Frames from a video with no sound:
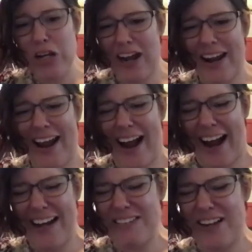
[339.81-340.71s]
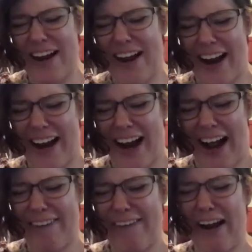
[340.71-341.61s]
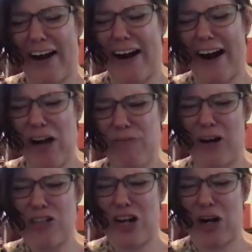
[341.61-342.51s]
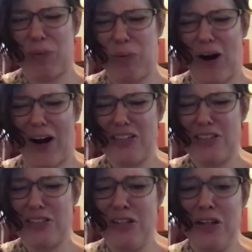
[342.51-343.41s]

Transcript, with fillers: Yeah, I think I got out of my chair once